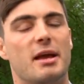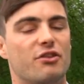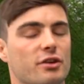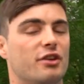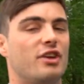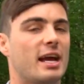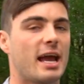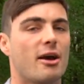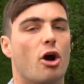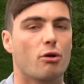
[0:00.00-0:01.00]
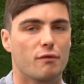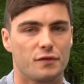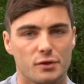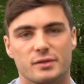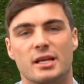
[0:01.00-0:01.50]
make sure to check out our
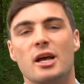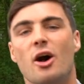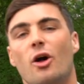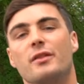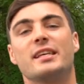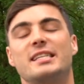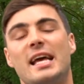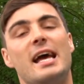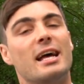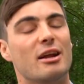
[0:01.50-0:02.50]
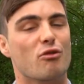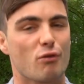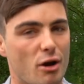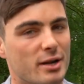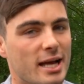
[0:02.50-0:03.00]
reviews on the SEAT
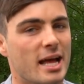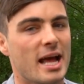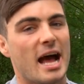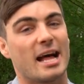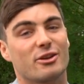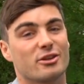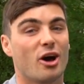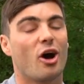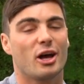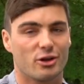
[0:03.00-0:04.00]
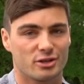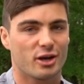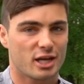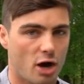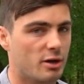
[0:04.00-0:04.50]
Arona and on the
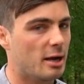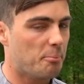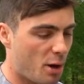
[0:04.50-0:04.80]
Hyundai Kona.